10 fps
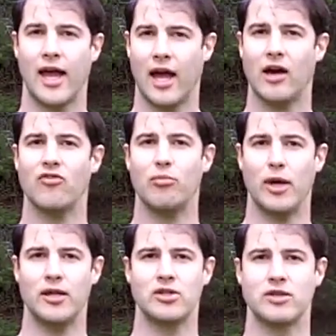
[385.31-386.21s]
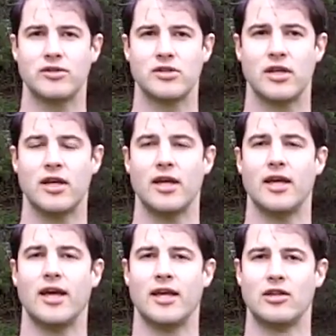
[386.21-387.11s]
have patience,
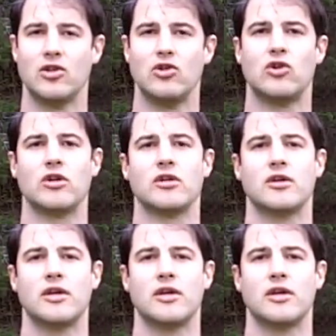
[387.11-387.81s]
and look